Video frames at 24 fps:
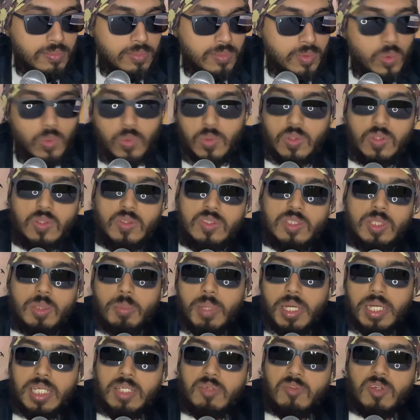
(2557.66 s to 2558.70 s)
Who knows, they
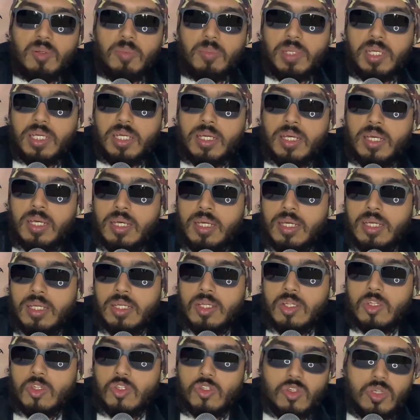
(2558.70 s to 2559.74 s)
might even make
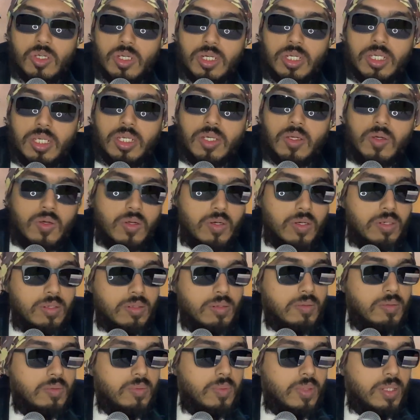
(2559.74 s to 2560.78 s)
jerky or
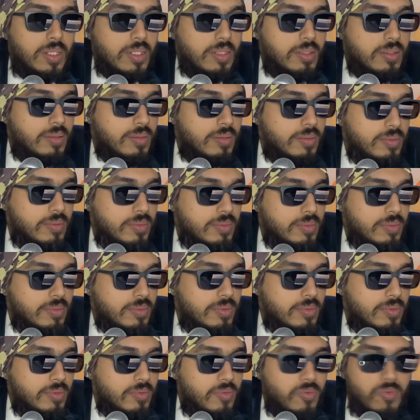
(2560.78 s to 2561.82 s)
what?
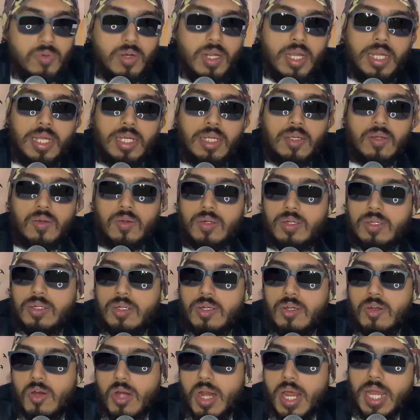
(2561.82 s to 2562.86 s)
Fried or
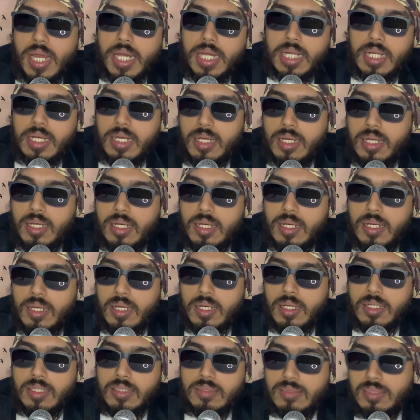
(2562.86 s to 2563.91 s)
dried
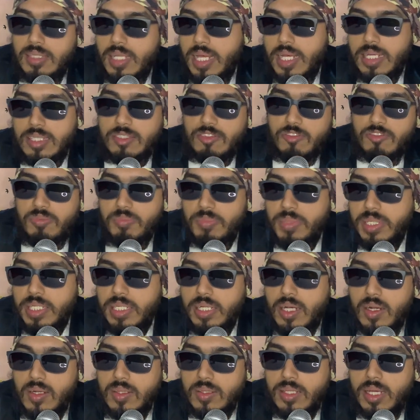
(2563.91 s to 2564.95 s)
snacks of
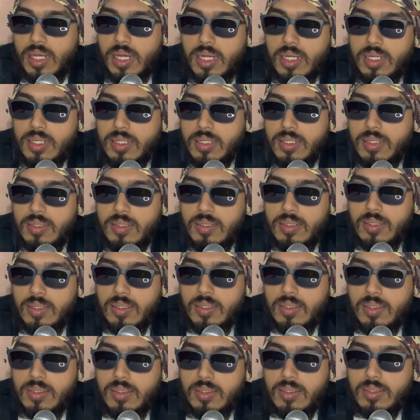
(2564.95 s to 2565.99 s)
meat out of that.
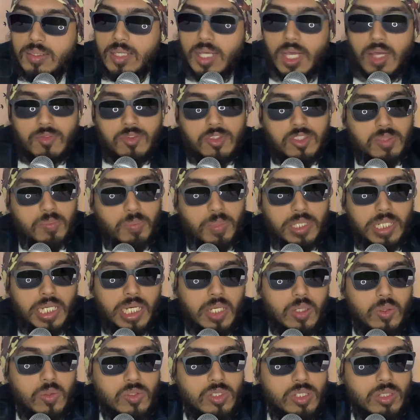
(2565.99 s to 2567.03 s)
You have these
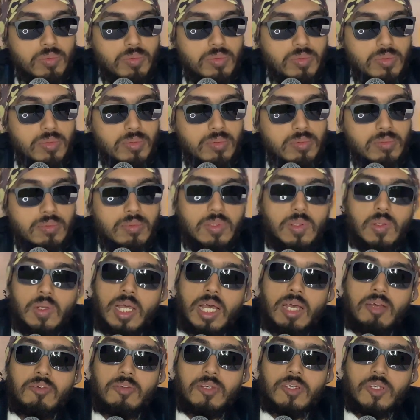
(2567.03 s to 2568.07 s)
potato chips, you'll
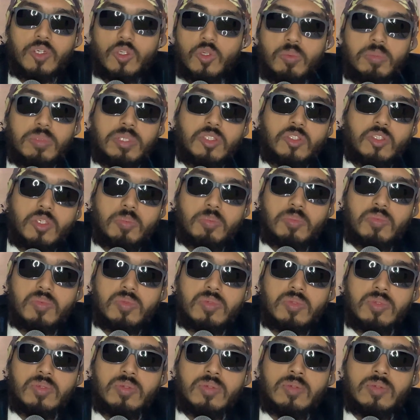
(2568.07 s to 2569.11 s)
have human
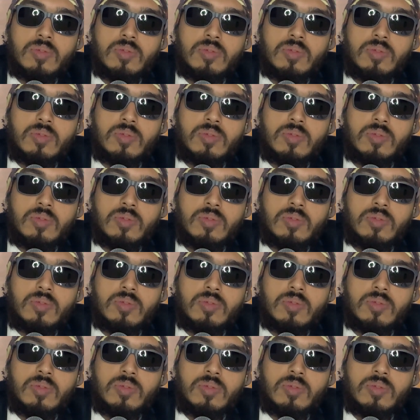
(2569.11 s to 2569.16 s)
chips.